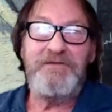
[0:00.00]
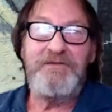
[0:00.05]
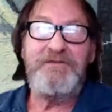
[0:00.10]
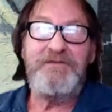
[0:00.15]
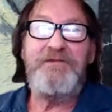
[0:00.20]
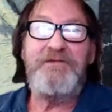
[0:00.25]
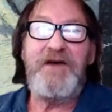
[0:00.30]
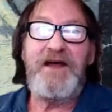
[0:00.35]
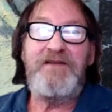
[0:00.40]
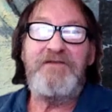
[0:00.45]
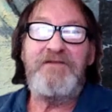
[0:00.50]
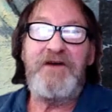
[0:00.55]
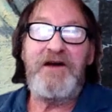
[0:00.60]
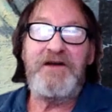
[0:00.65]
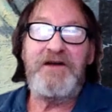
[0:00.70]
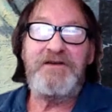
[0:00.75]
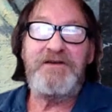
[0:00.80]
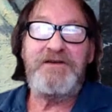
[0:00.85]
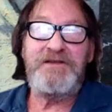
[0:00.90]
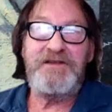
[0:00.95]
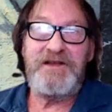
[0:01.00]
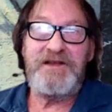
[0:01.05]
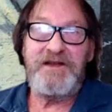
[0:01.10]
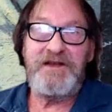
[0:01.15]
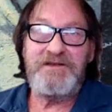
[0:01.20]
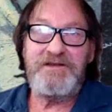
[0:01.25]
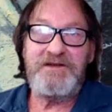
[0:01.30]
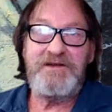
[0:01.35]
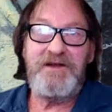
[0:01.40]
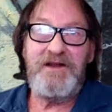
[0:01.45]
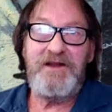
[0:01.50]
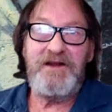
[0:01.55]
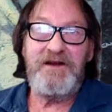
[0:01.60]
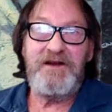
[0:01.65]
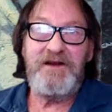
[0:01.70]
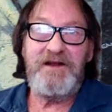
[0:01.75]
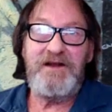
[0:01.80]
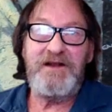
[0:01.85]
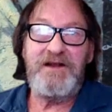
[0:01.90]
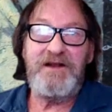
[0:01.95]
a
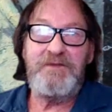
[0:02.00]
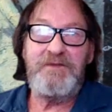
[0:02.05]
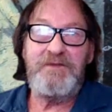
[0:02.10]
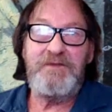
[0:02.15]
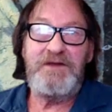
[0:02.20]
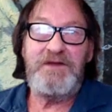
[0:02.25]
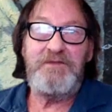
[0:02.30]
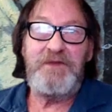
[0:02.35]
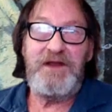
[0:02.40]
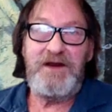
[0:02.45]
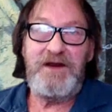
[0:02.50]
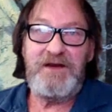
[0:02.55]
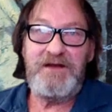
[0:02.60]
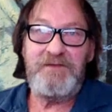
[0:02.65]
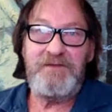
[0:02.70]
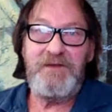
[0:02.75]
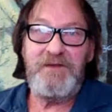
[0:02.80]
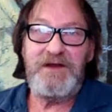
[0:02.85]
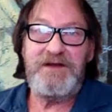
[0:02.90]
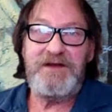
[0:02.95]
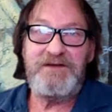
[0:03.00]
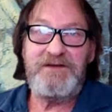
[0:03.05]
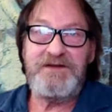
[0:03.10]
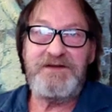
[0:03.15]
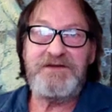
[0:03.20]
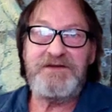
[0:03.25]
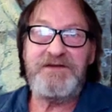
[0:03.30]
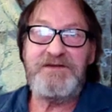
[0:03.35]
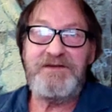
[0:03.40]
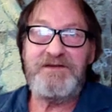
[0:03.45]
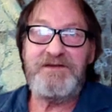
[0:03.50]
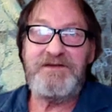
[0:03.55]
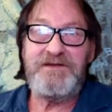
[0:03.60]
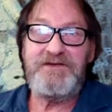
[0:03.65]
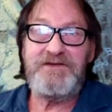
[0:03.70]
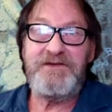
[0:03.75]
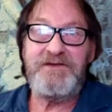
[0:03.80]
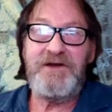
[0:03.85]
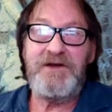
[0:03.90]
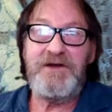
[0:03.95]
$500,000 Alan Bean painting might just
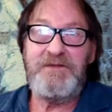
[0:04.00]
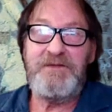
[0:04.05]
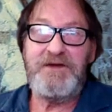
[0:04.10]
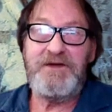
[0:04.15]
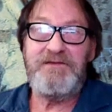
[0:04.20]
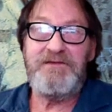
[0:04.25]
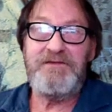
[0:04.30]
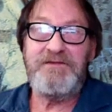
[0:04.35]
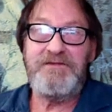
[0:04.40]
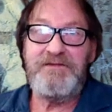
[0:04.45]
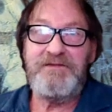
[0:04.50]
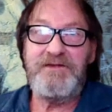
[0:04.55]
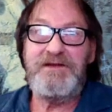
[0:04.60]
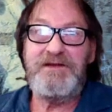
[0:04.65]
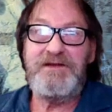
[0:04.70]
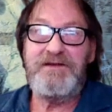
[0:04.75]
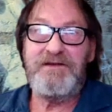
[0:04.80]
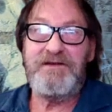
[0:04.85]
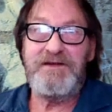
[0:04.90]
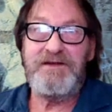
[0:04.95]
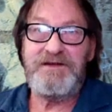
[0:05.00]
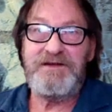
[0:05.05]
draw a bit of legal